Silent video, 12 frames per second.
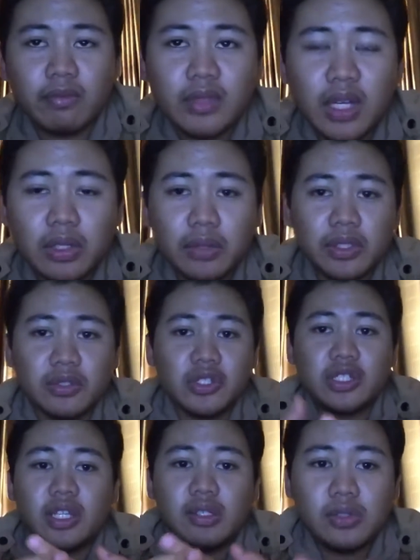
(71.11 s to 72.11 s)
now I want to
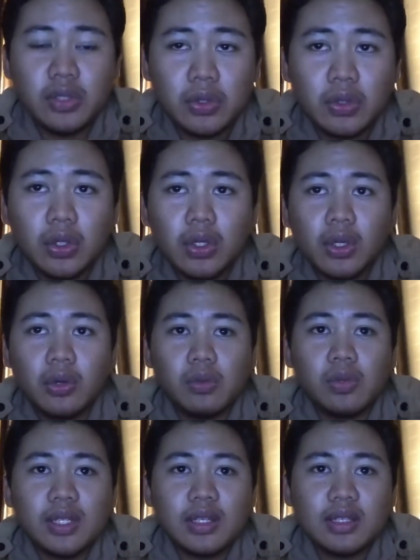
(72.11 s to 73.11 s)
share to you
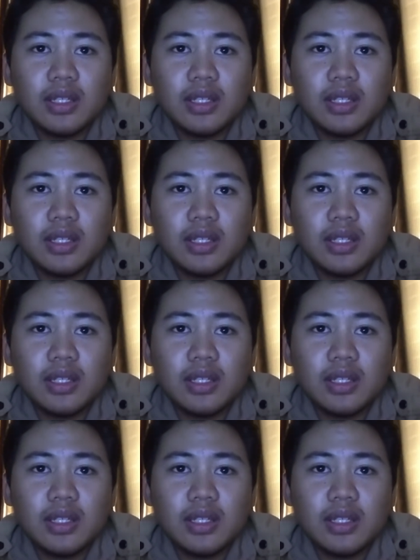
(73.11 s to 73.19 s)
what